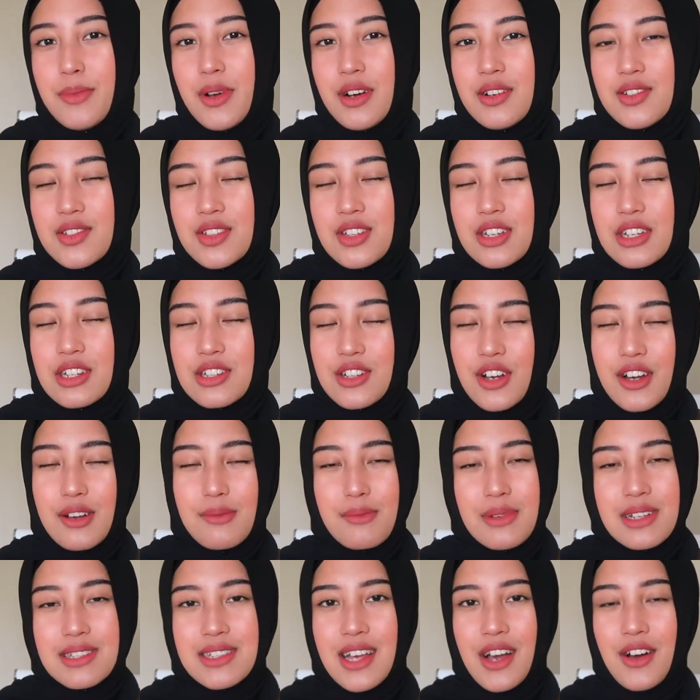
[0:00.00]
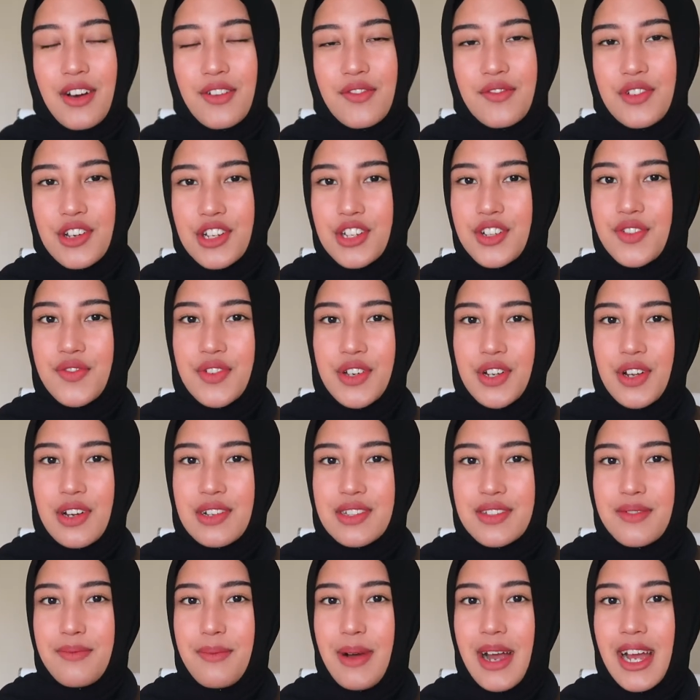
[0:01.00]
bell so you don't miss out on future
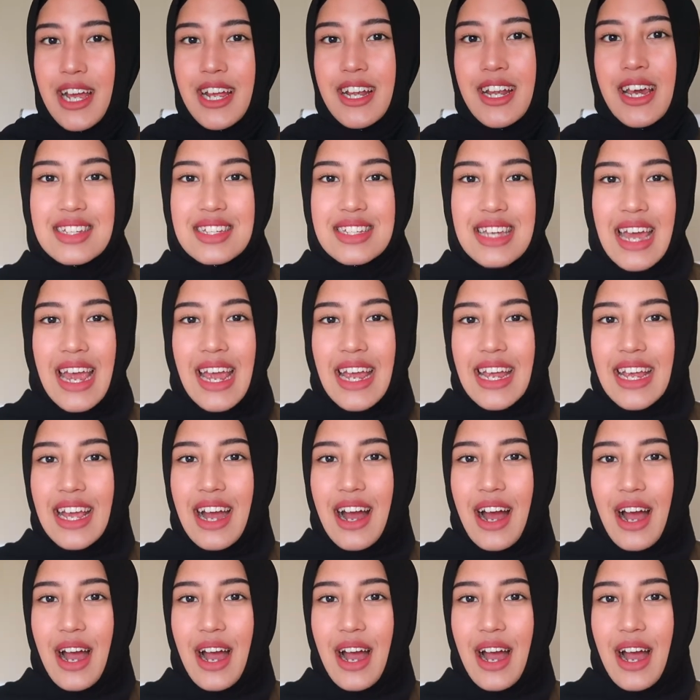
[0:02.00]
videos of mine. Today